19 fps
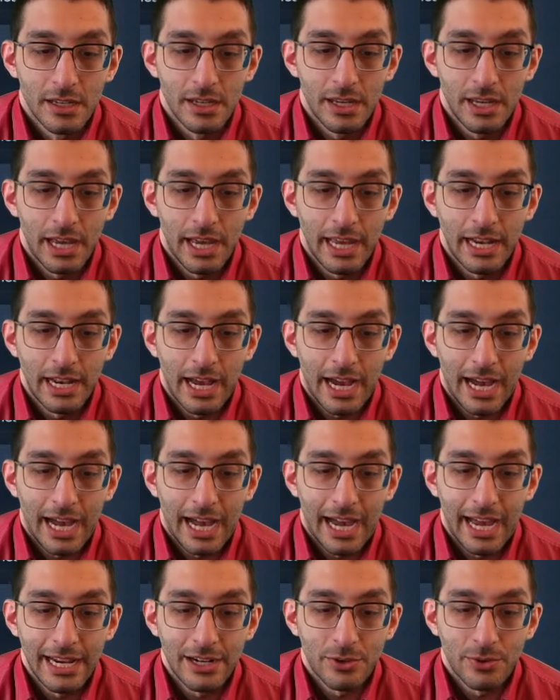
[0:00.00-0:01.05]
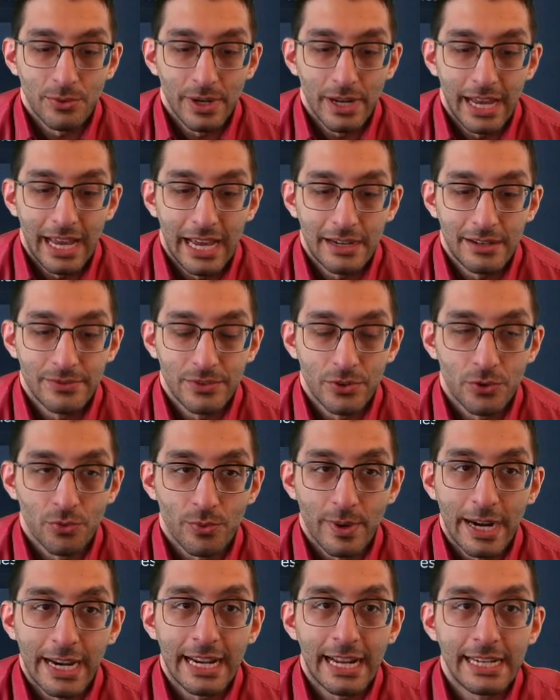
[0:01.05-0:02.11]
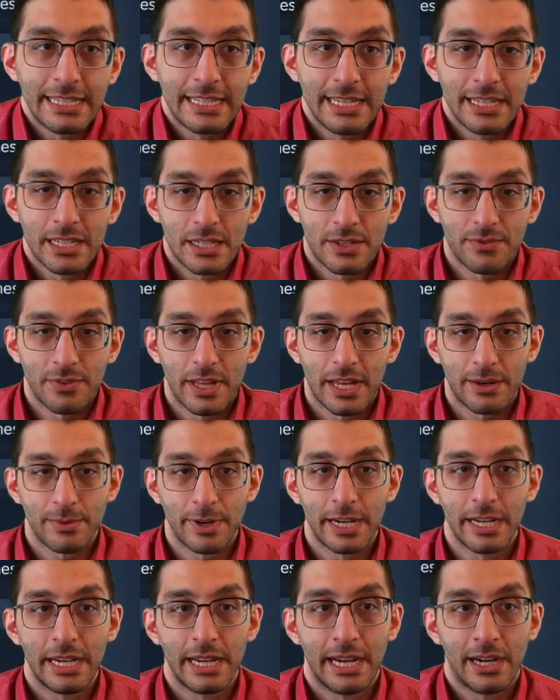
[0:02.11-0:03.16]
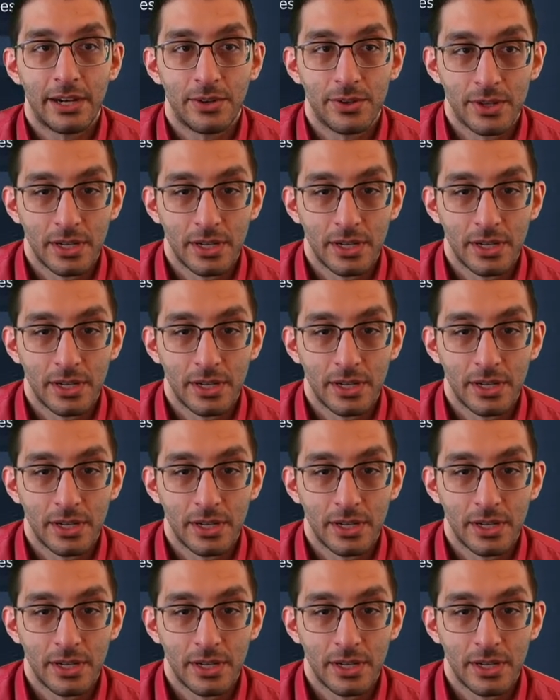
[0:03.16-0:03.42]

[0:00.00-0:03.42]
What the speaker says: And I don't have great ideas for that right now.